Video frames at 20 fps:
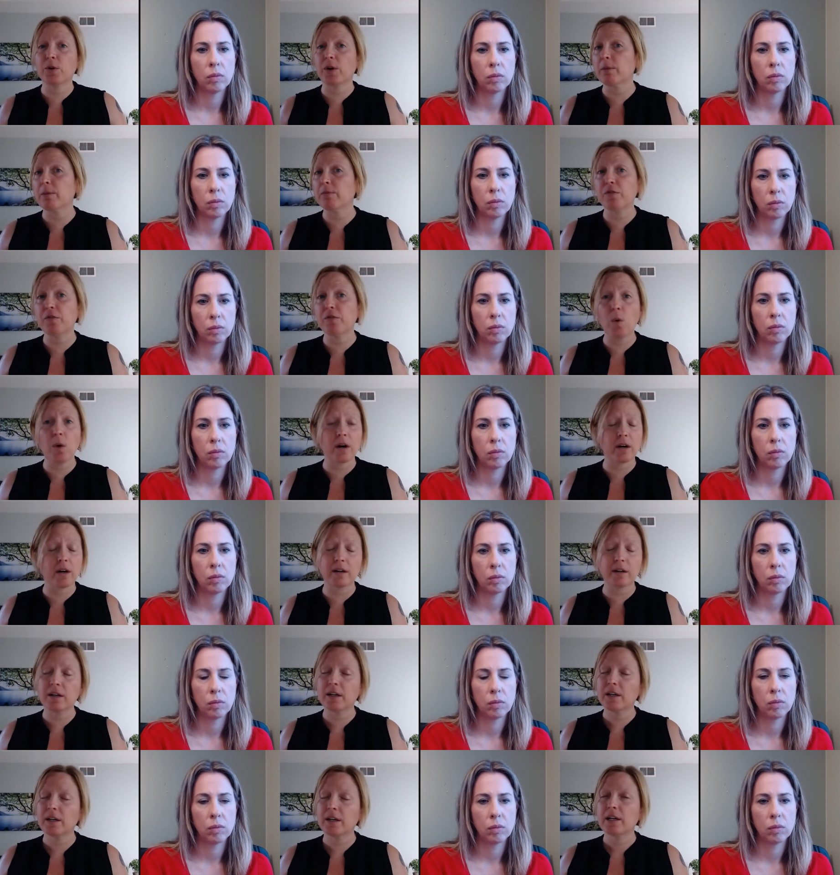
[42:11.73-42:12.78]
Speaker 1: for
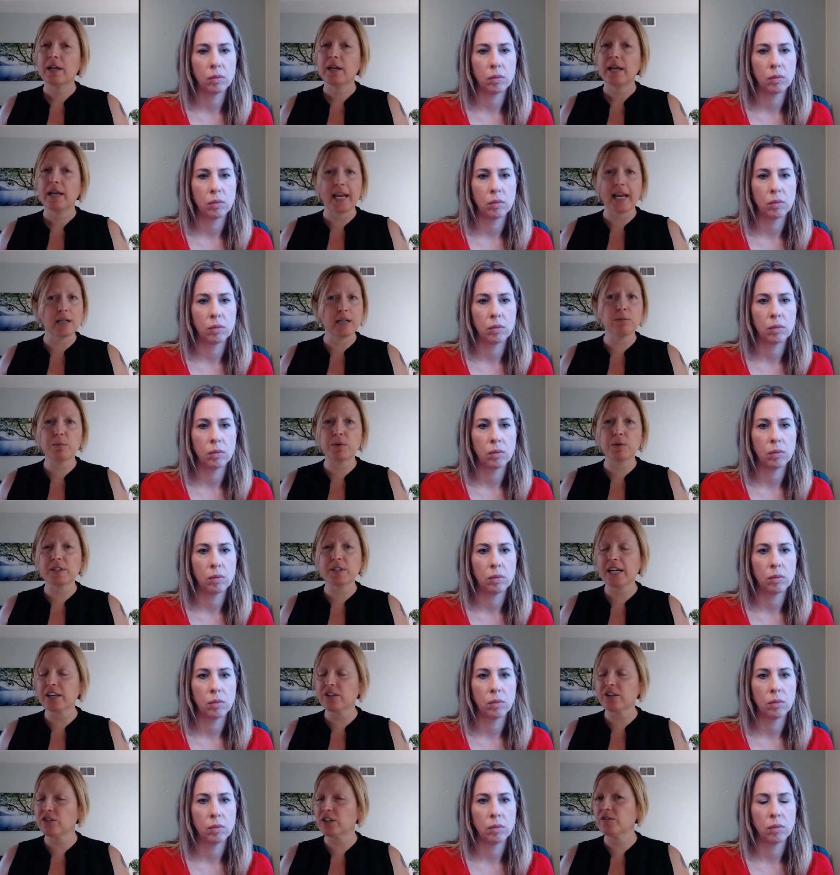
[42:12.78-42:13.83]
animal
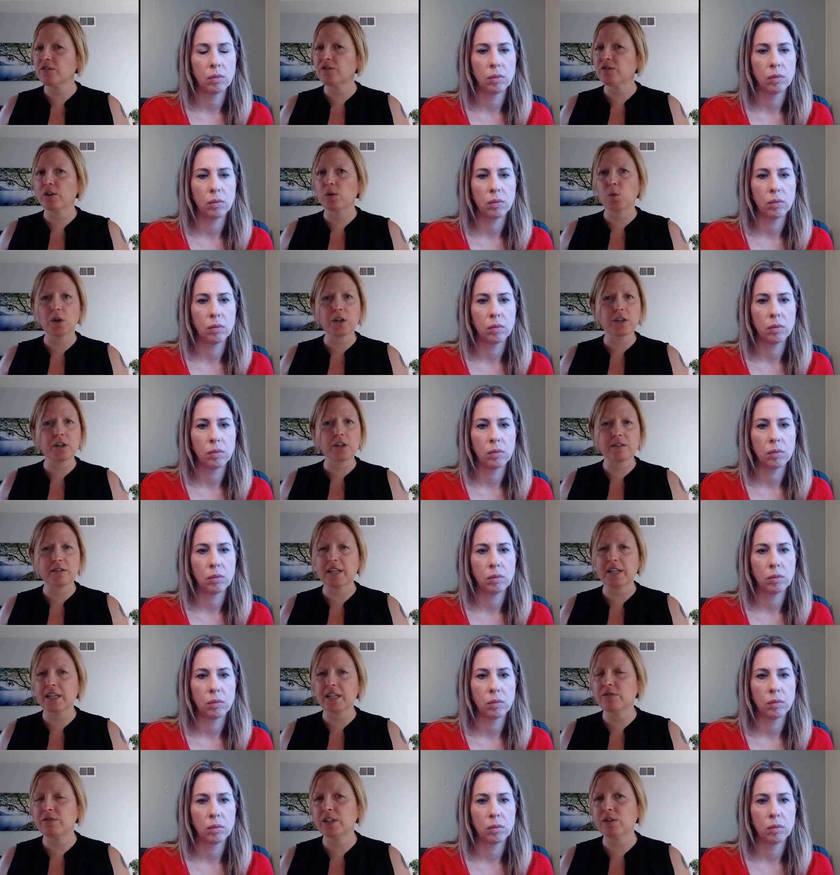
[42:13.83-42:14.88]
protection, for worker
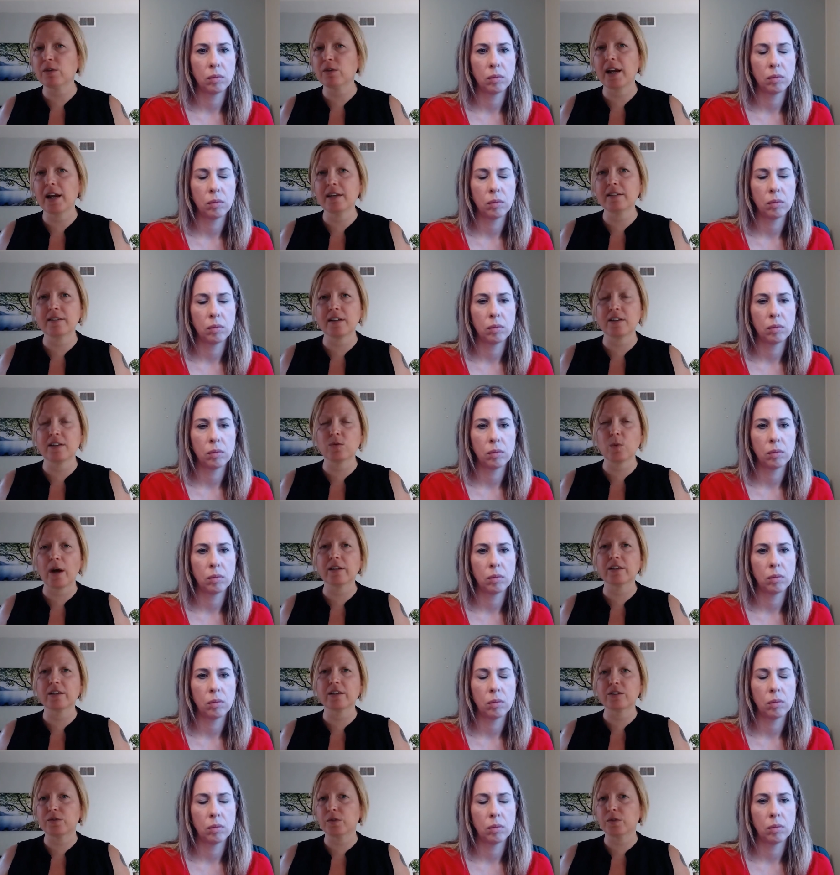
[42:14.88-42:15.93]
safety rights, as well
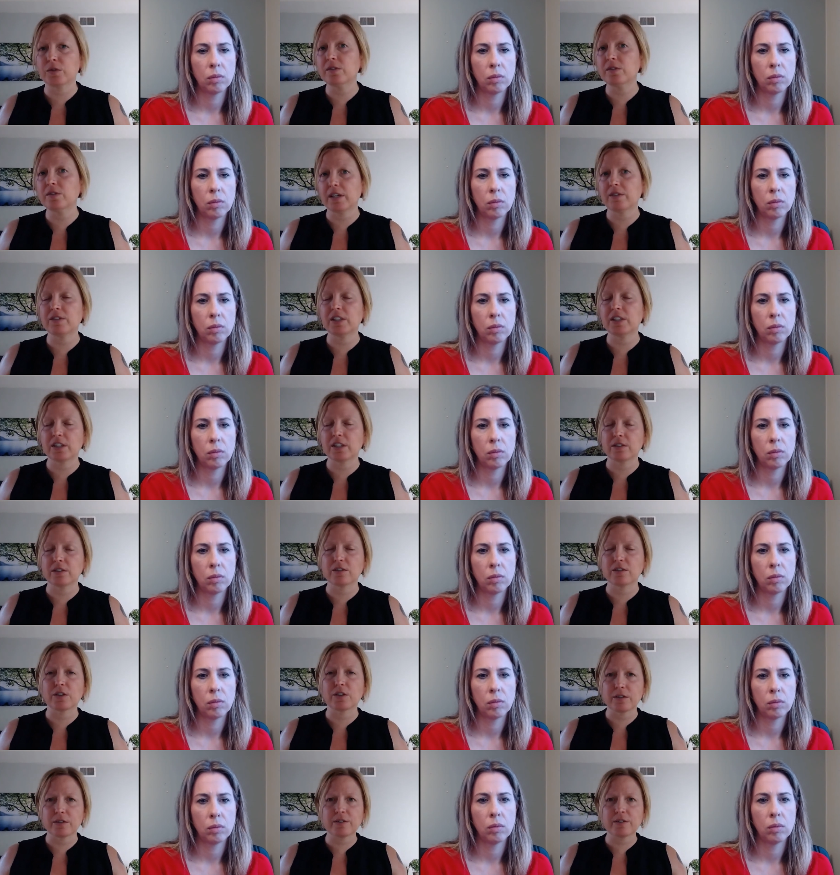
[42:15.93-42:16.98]
as food safety
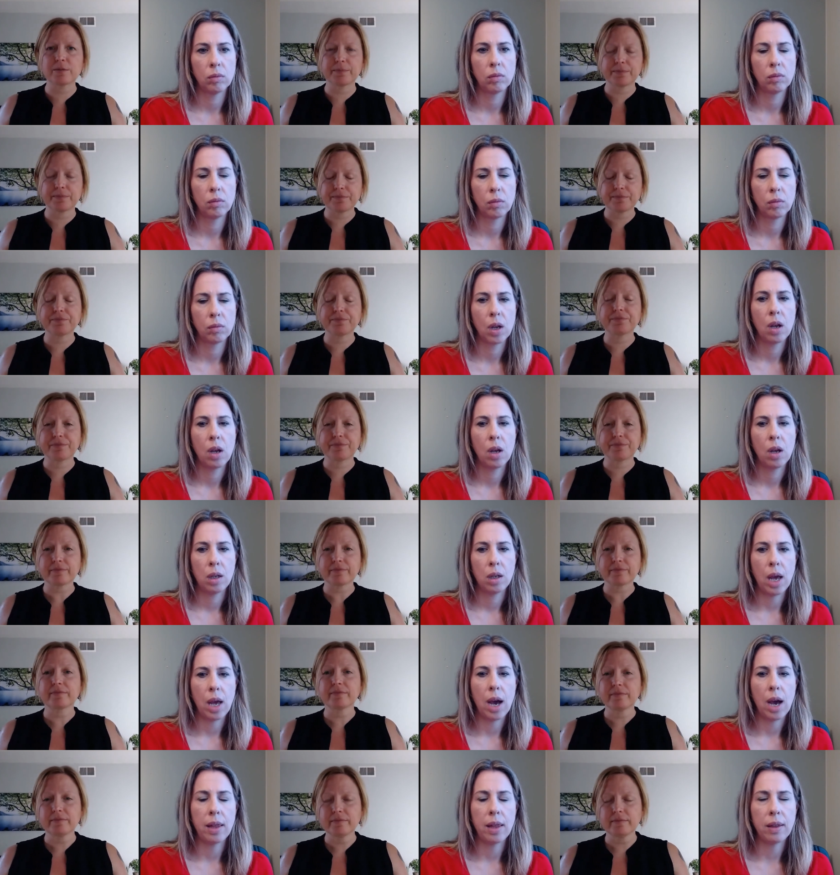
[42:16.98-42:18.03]
concerns.
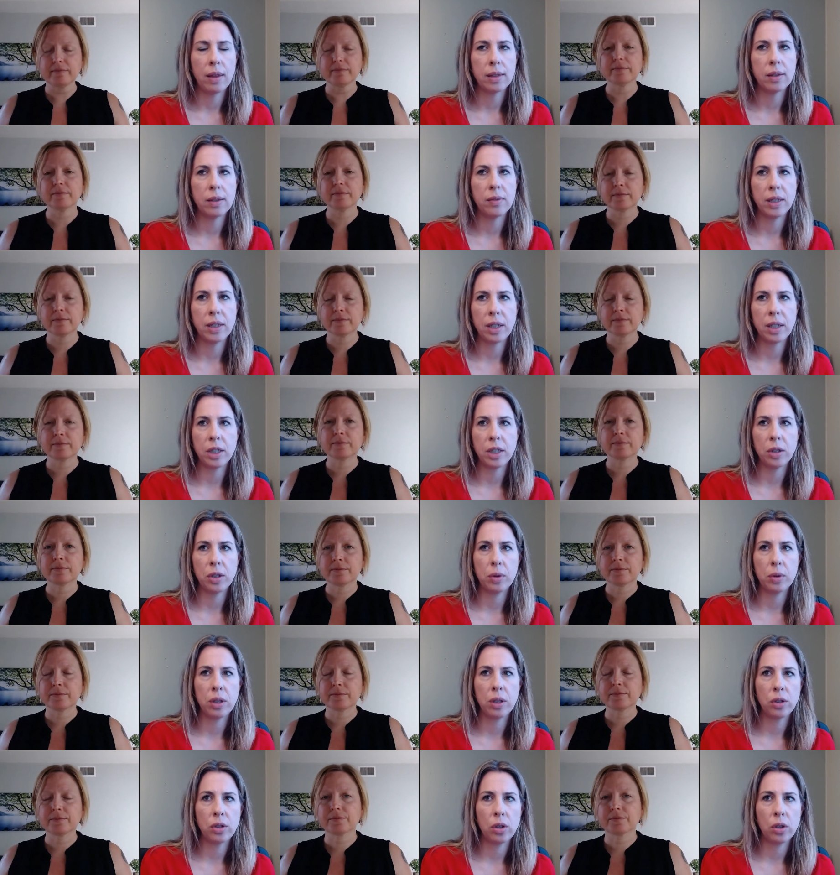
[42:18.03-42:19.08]
Speaker 2: Yeah, I think this investigation was
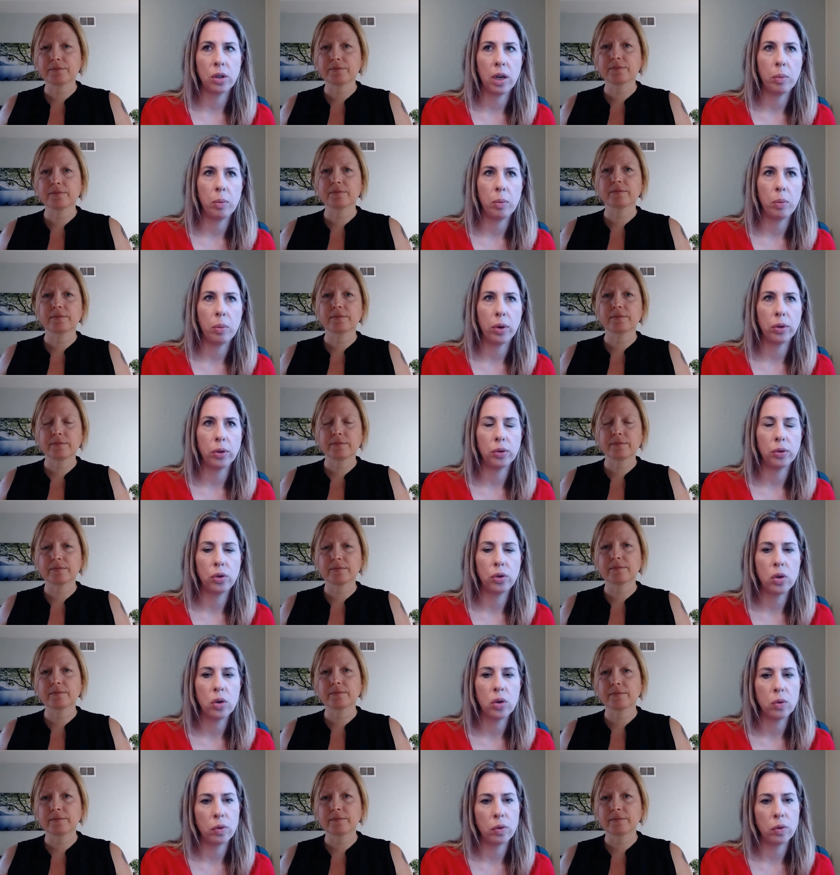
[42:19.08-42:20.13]
such a, an important
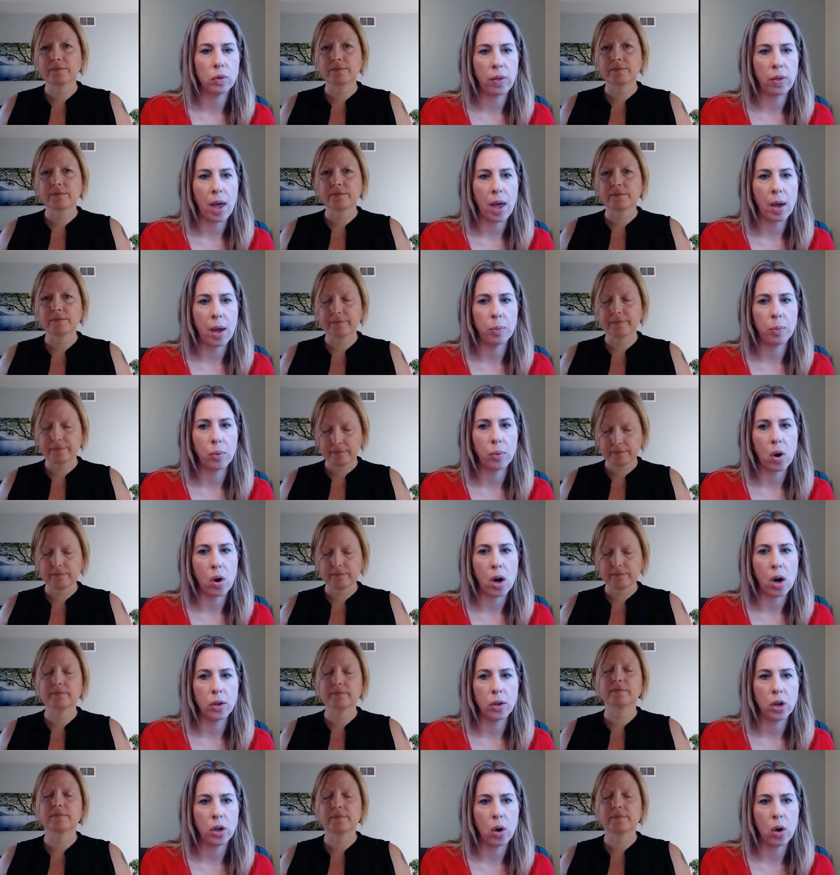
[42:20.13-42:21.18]
tool for that
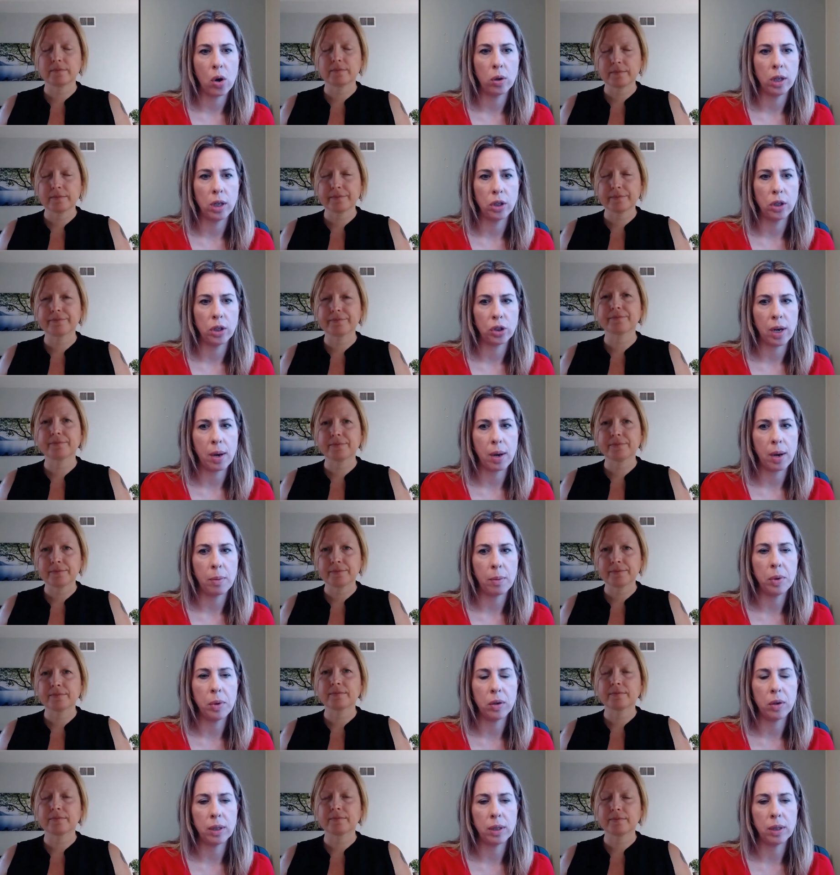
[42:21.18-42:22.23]
broad coalition and
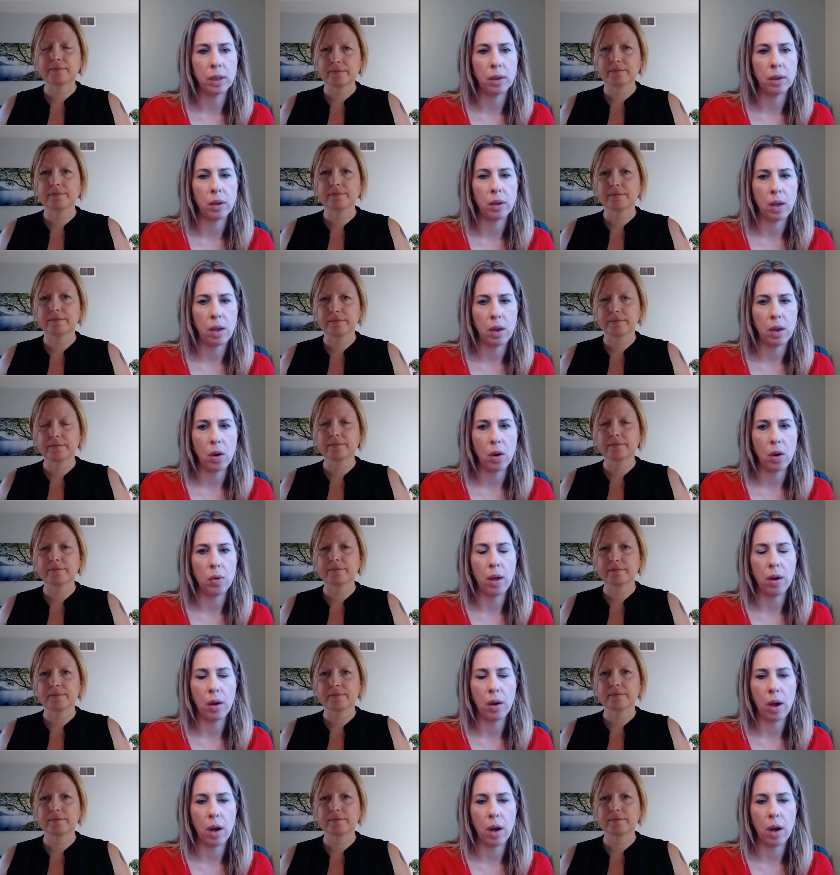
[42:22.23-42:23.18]
building, you know, a, a